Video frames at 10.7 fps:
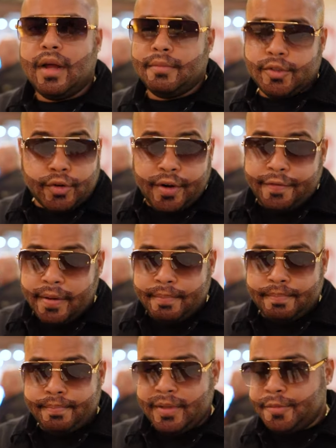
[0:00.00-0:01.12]
I'm sorry if I
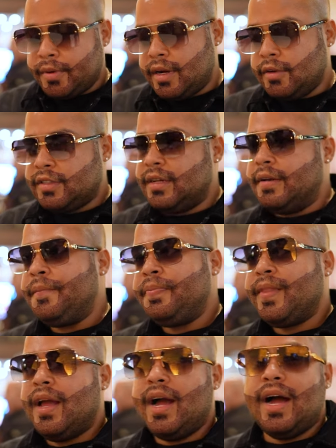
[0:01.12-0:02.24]
mispronounce it.
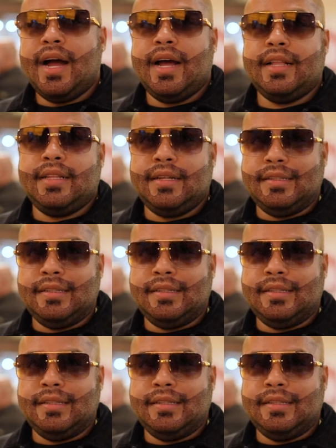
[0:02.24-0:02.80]
Uh,